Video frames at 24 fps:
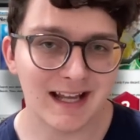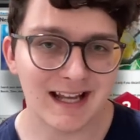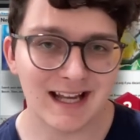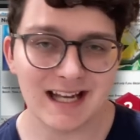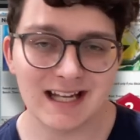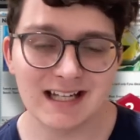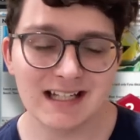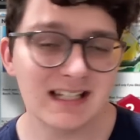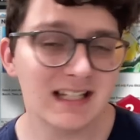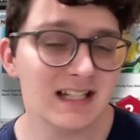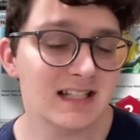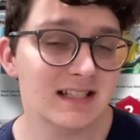
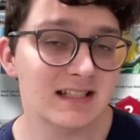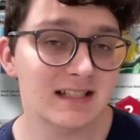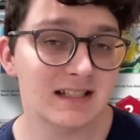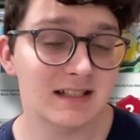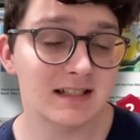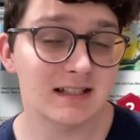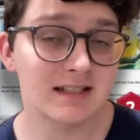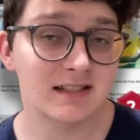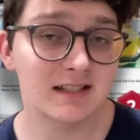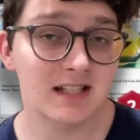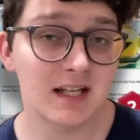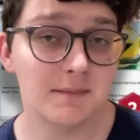And it
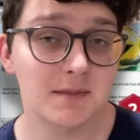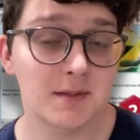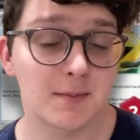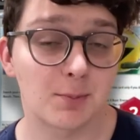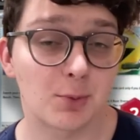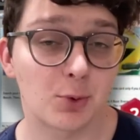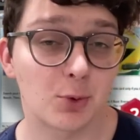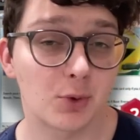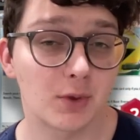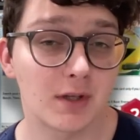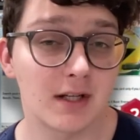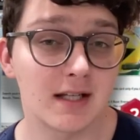seems
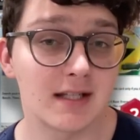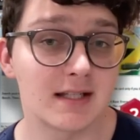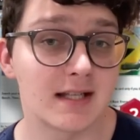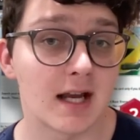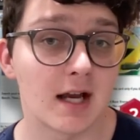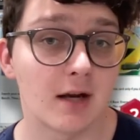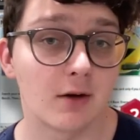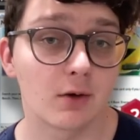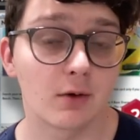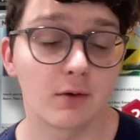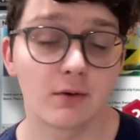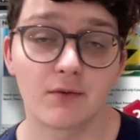pretty
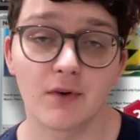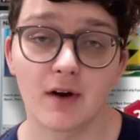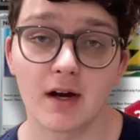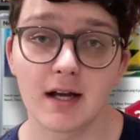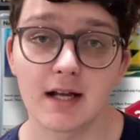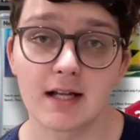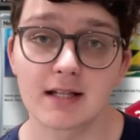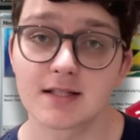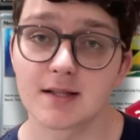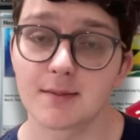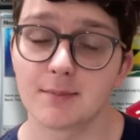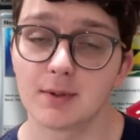
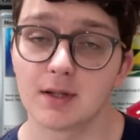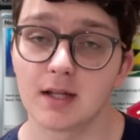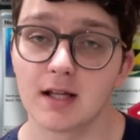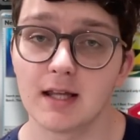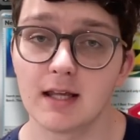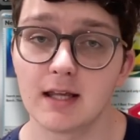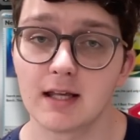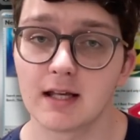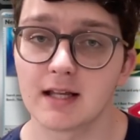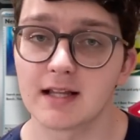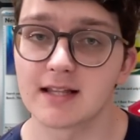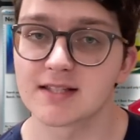terrifying to play
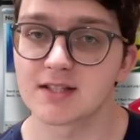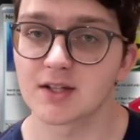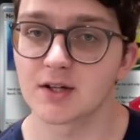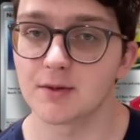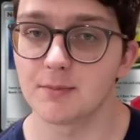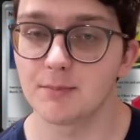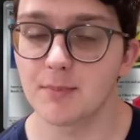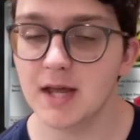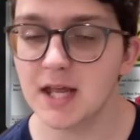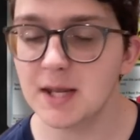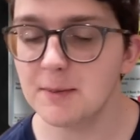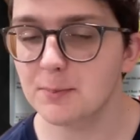against on
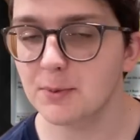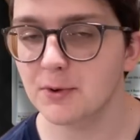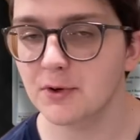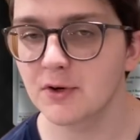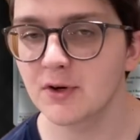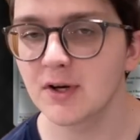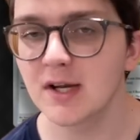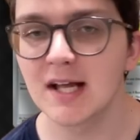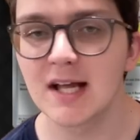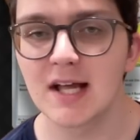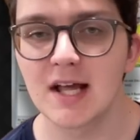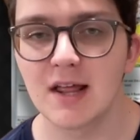
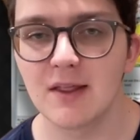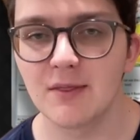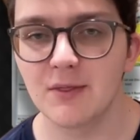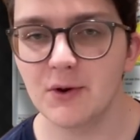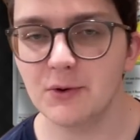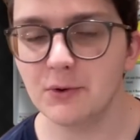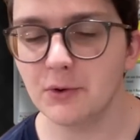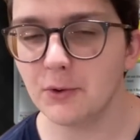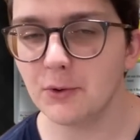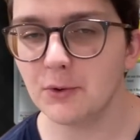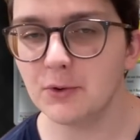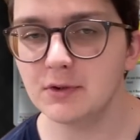paper. They're
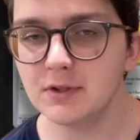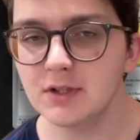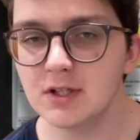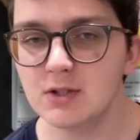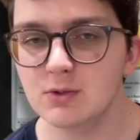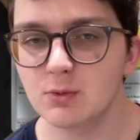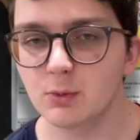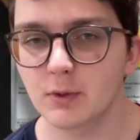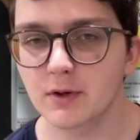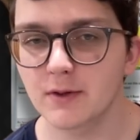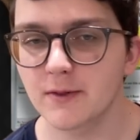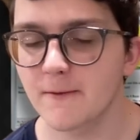not only
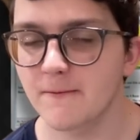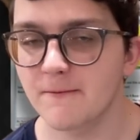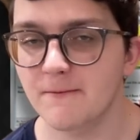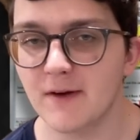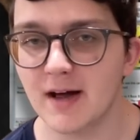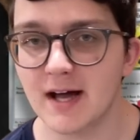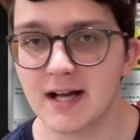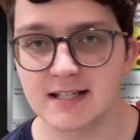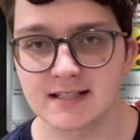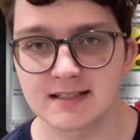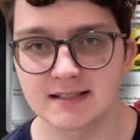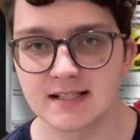one of the
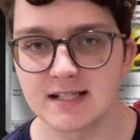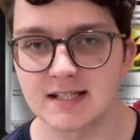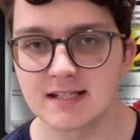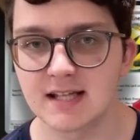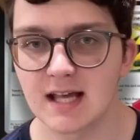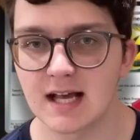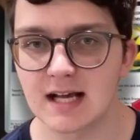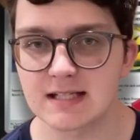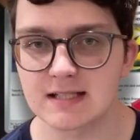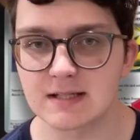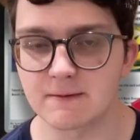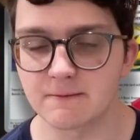fastest
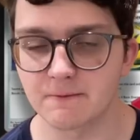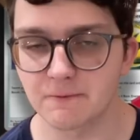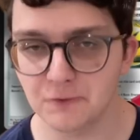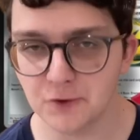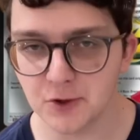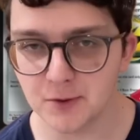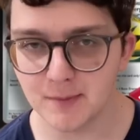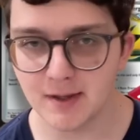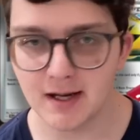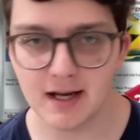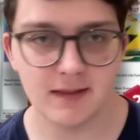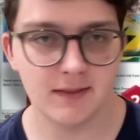decks in
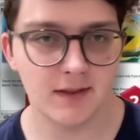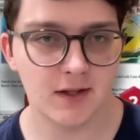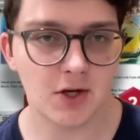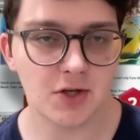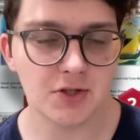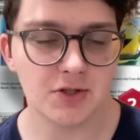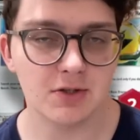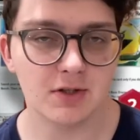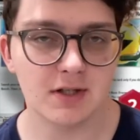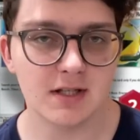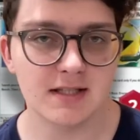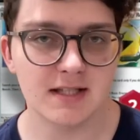format, they
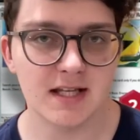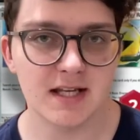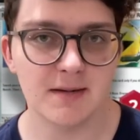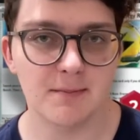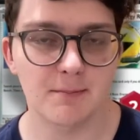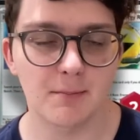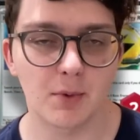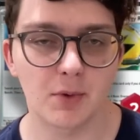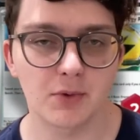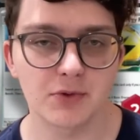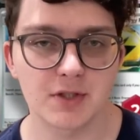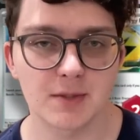also can take
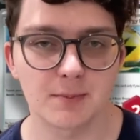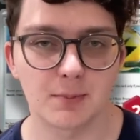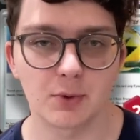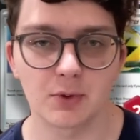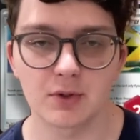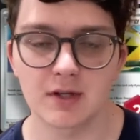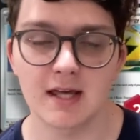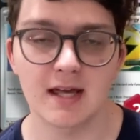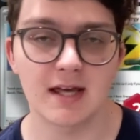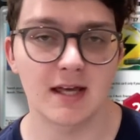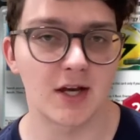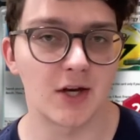multiple
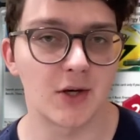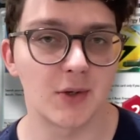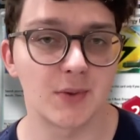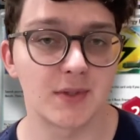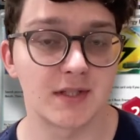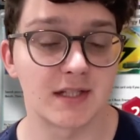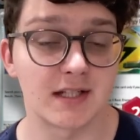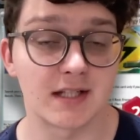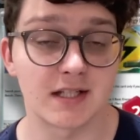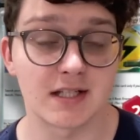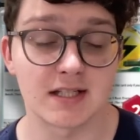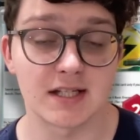
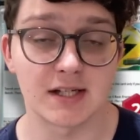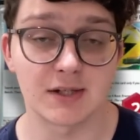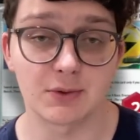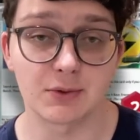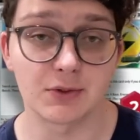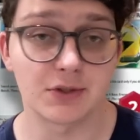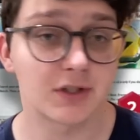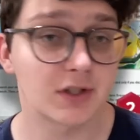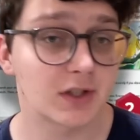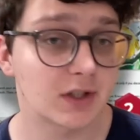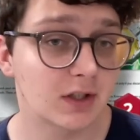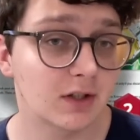KOs in a single
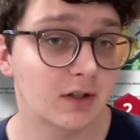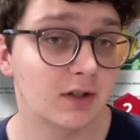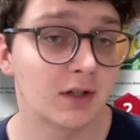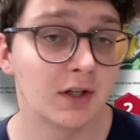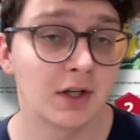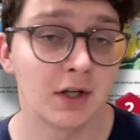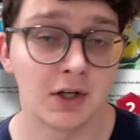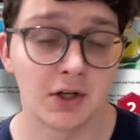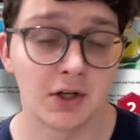turn